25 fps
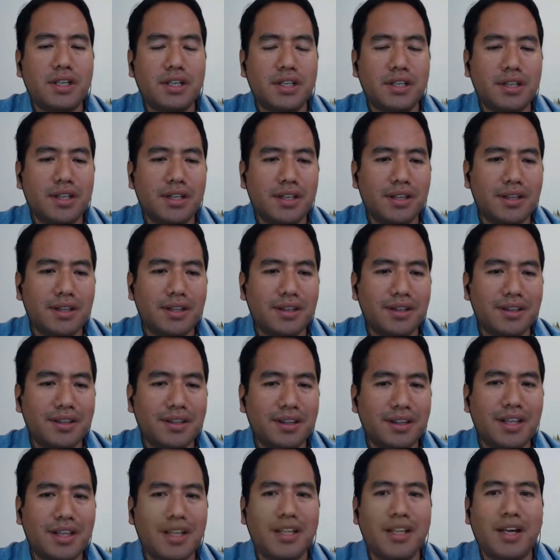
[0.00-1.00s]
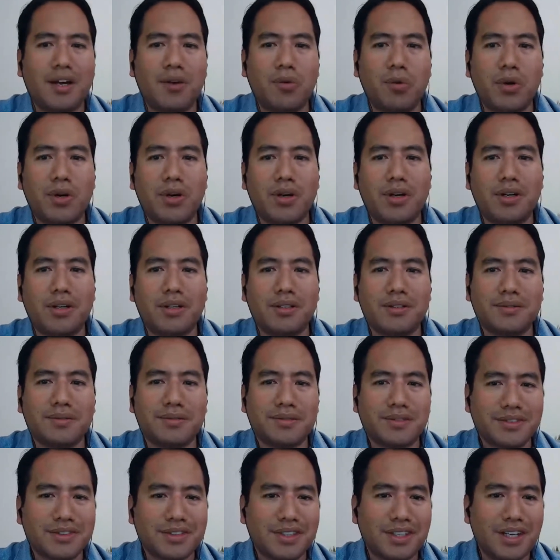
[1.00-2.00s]
the that our
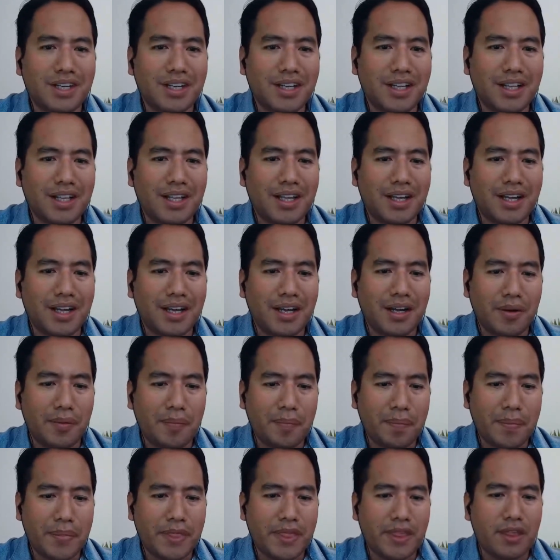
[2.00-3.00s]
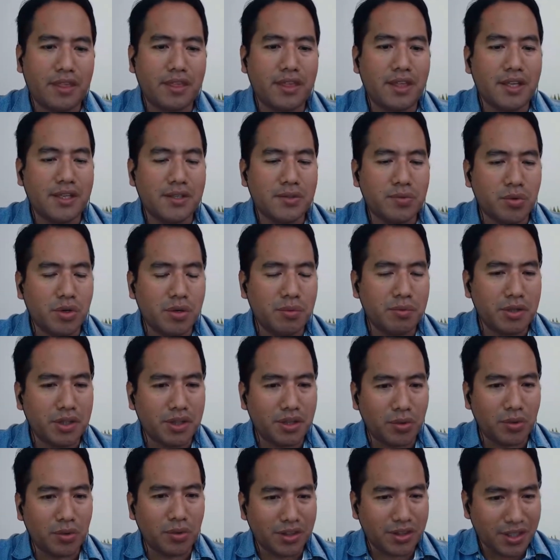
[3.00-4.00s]
um, things will be
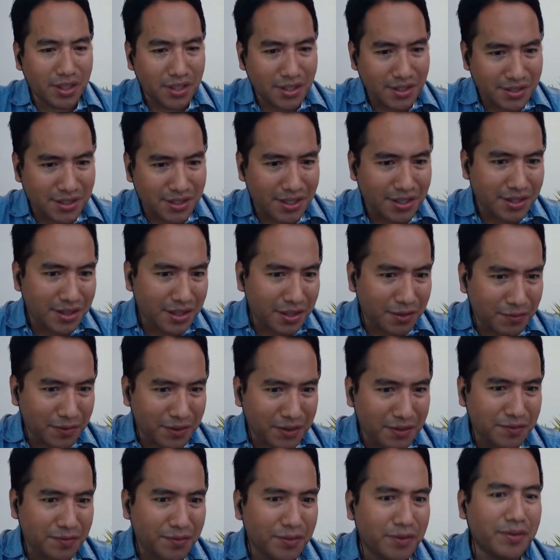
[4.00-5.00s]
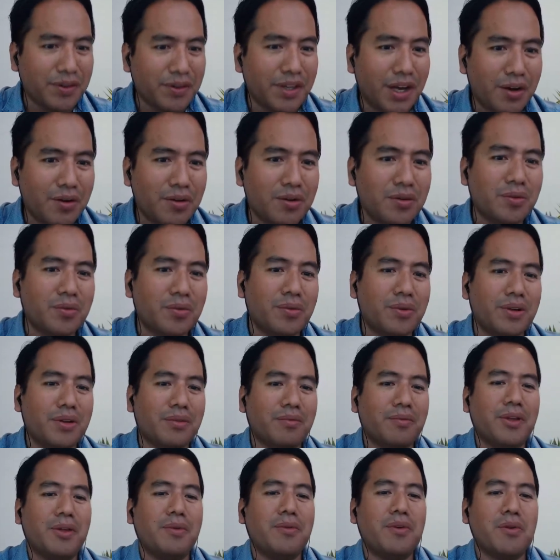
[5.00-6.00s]
when things are different from now.
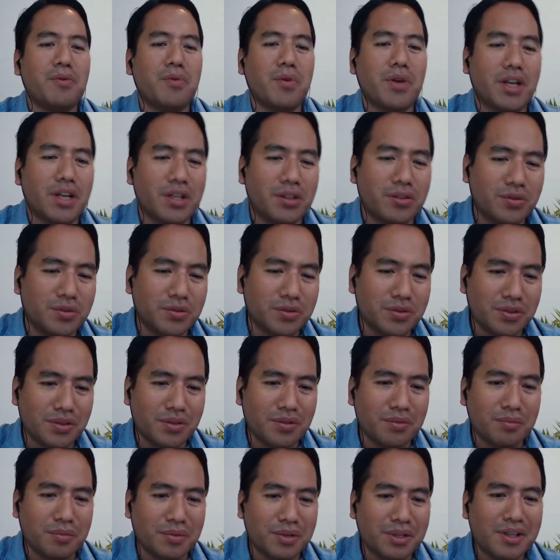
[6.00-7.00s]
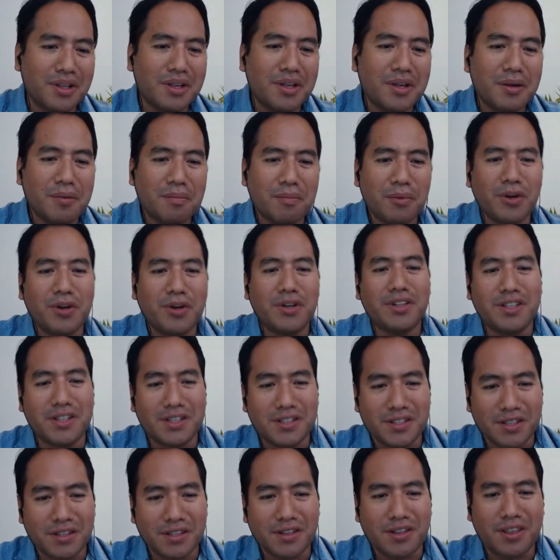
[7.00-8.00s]
Maybe we can do some more
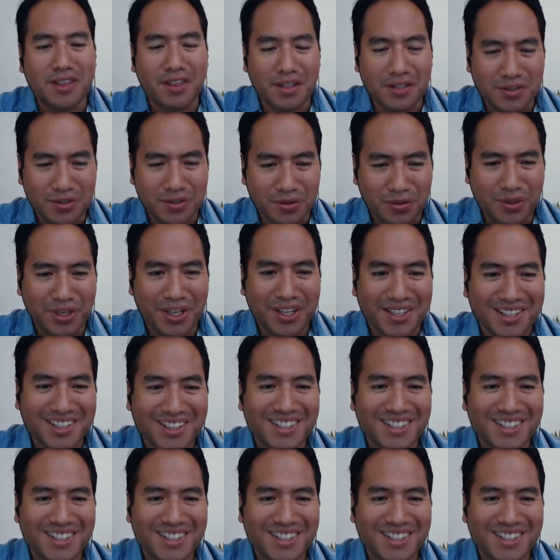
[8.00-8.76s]
interesting things today.